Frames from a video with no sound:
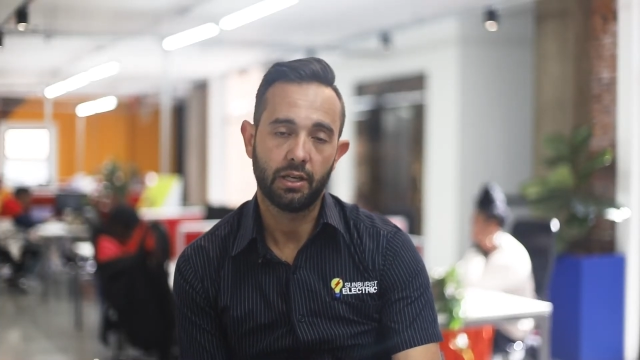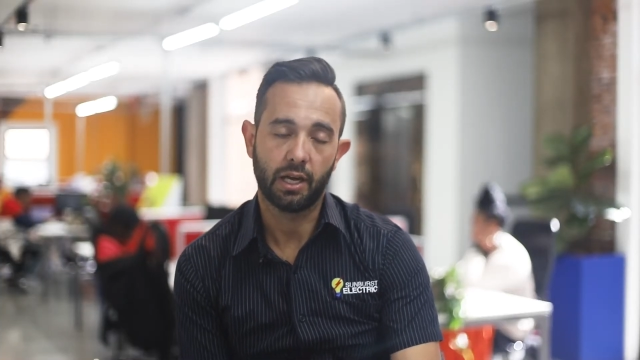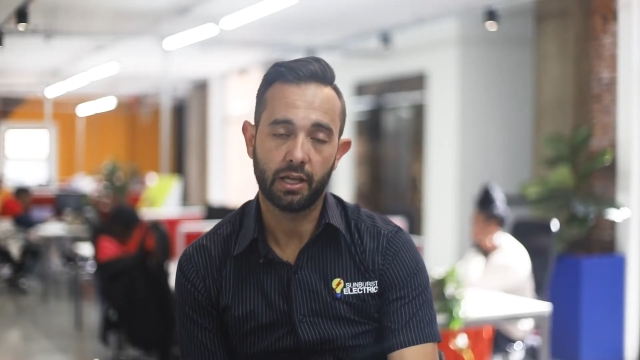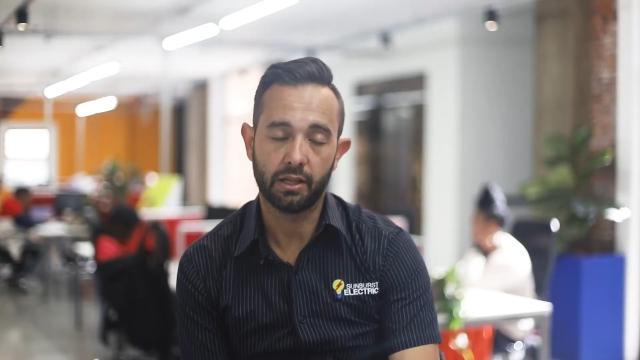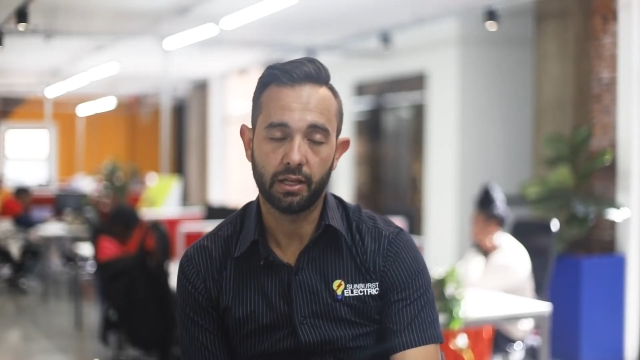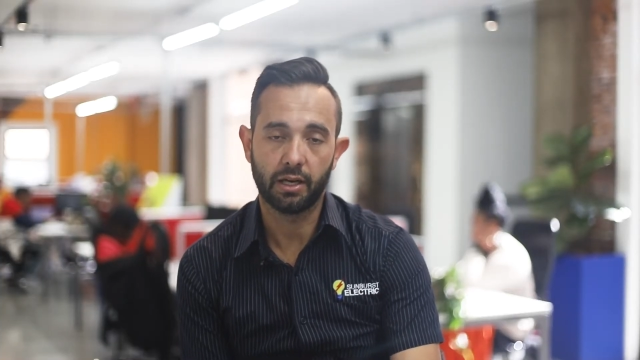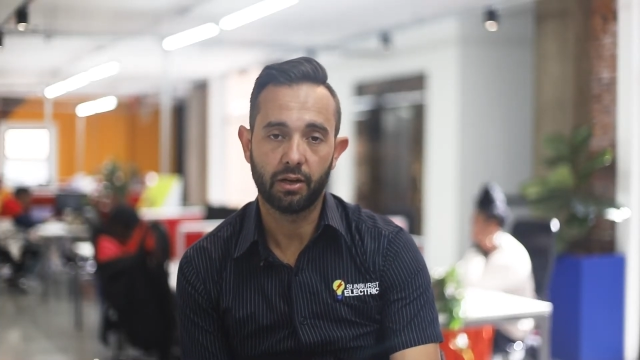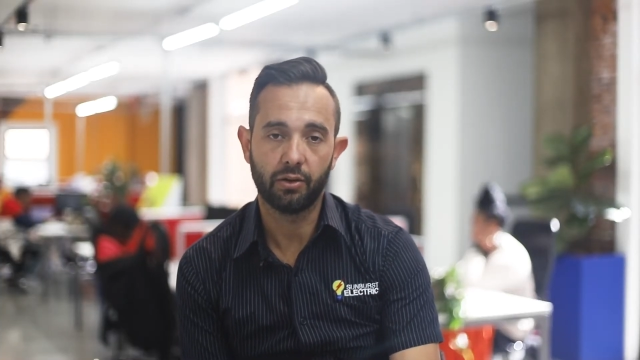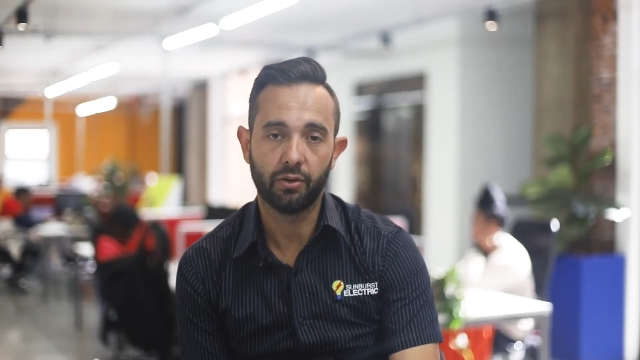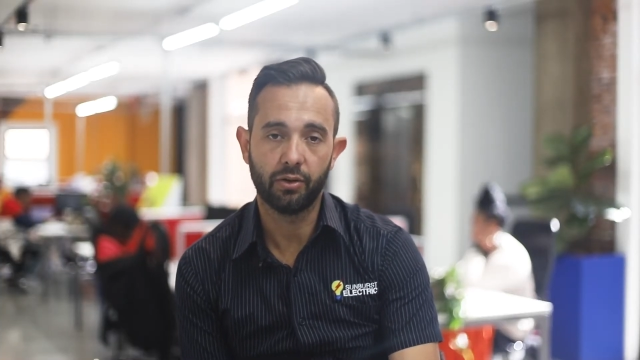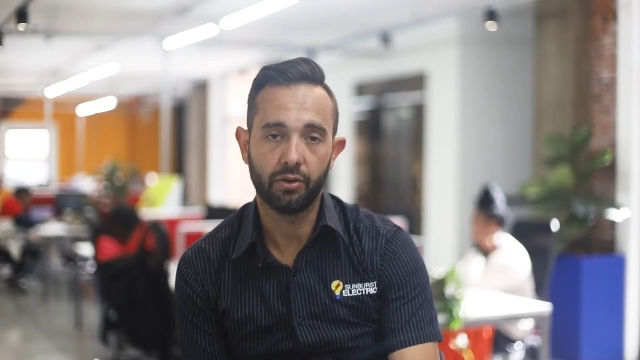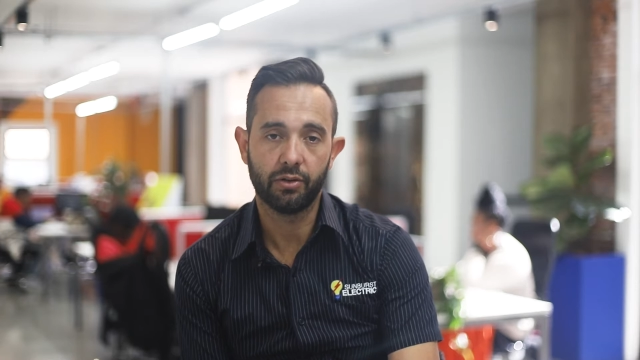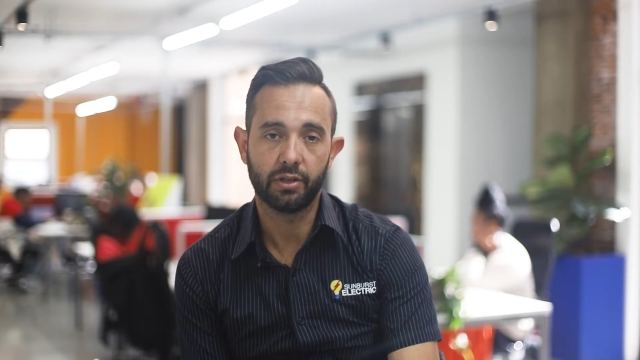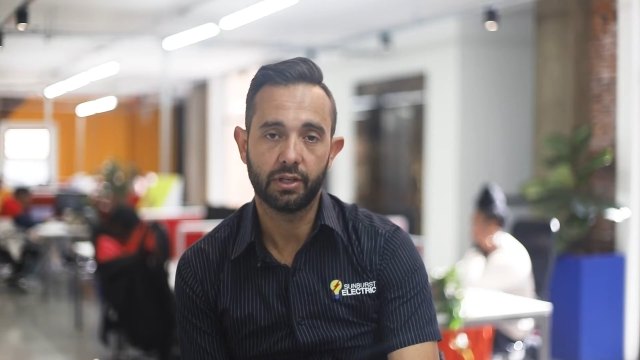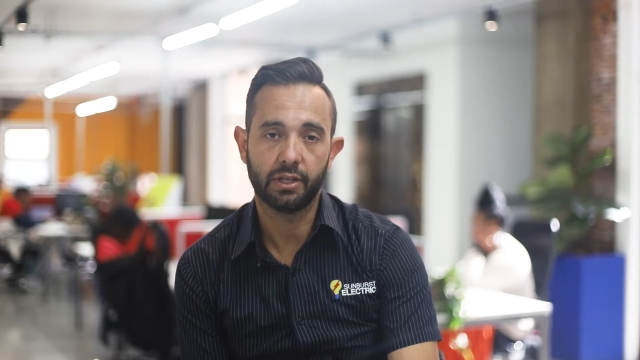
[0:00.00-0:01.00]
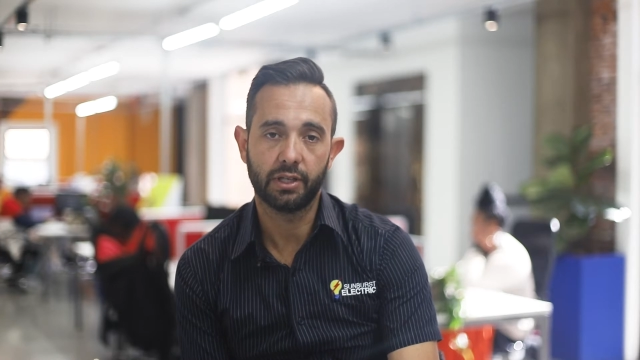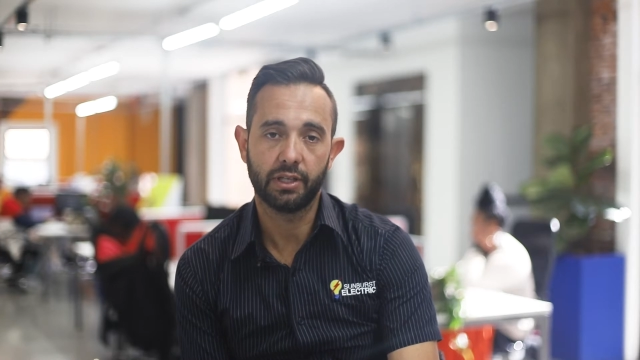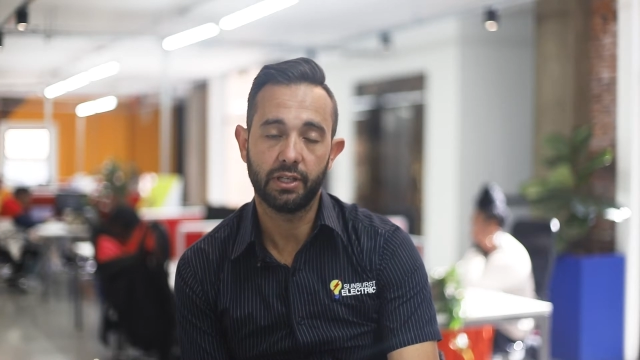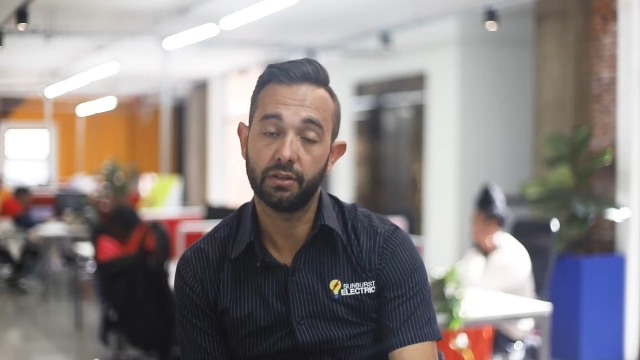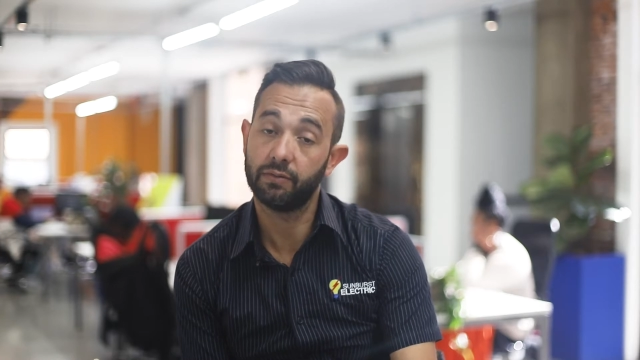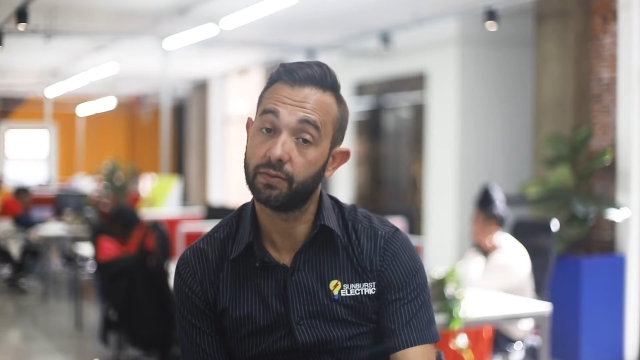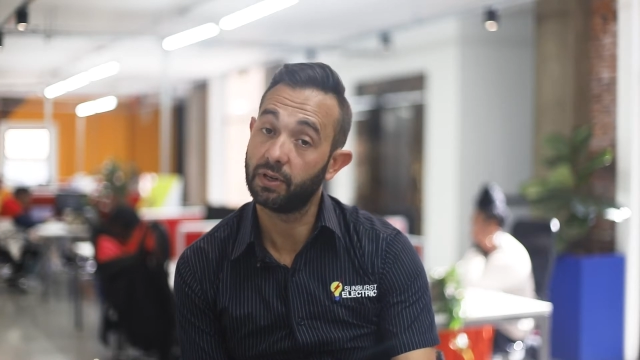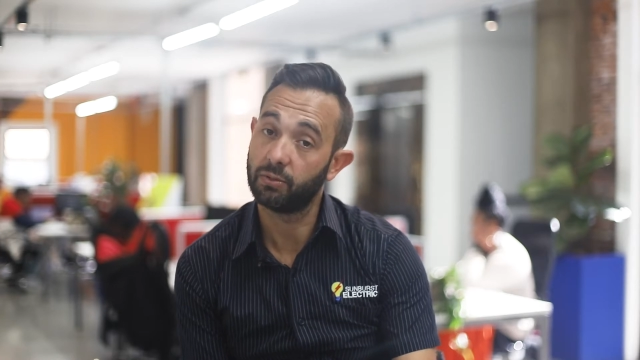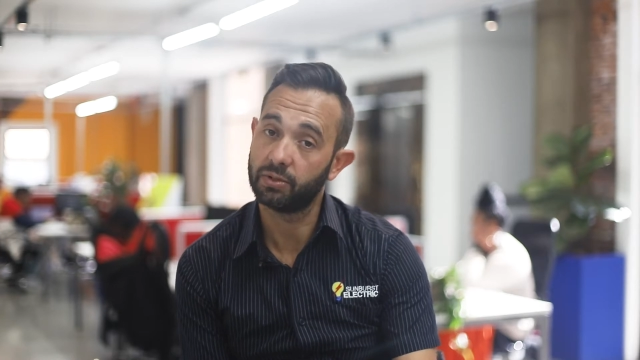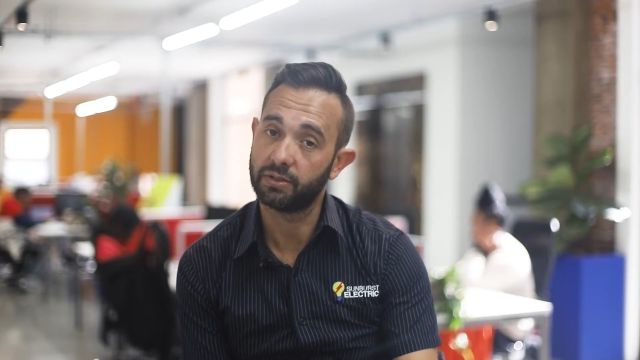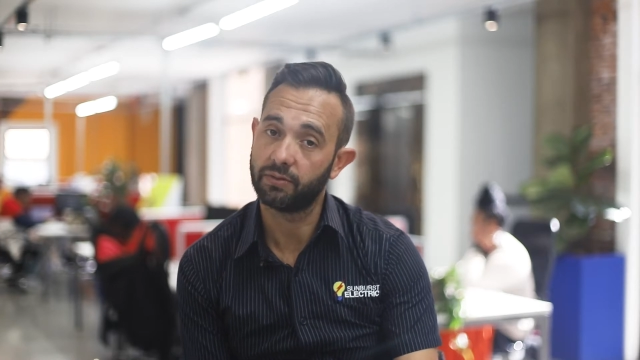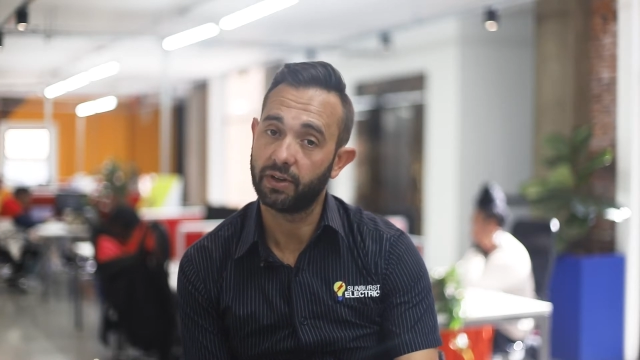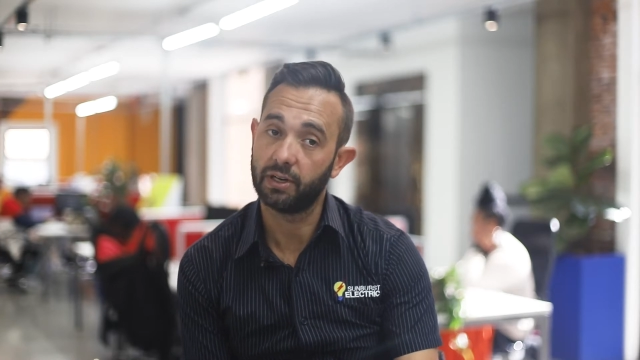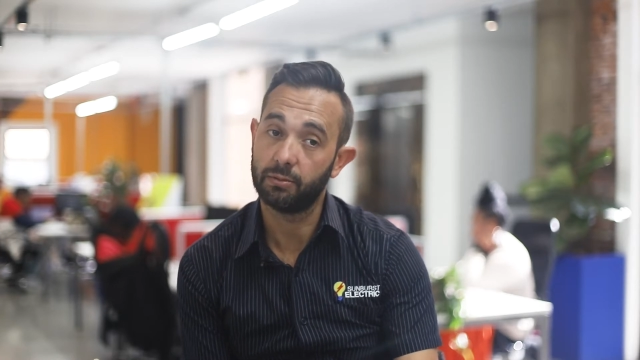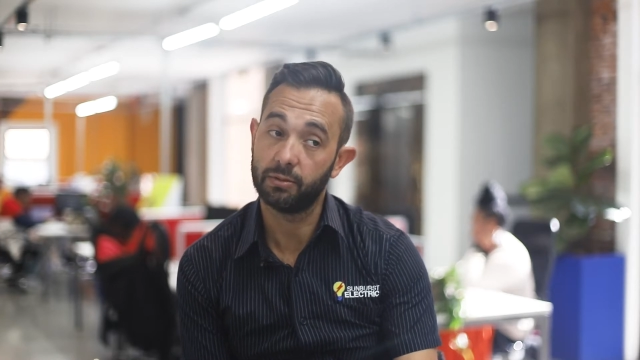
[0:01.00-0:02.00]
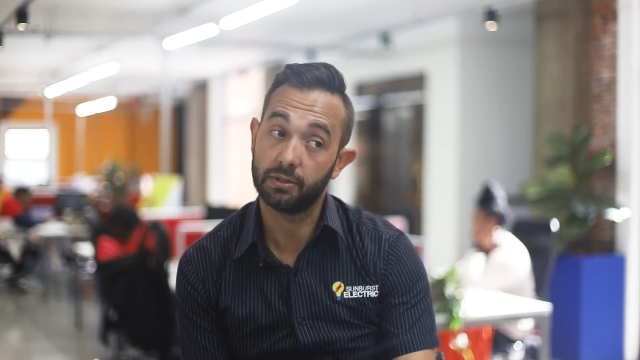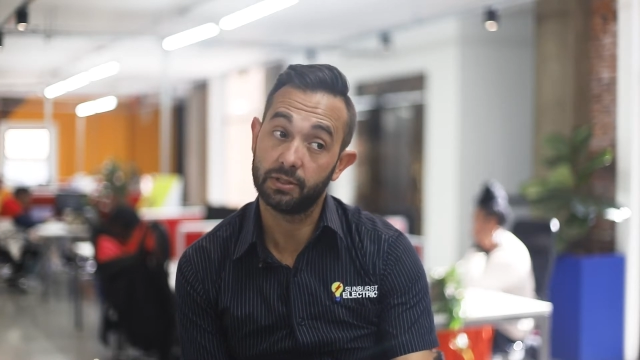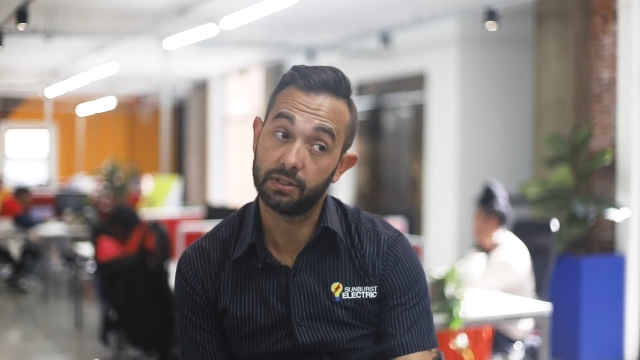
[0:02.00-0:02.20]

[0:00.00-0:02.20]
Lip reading: and then I heard Edenvale was available,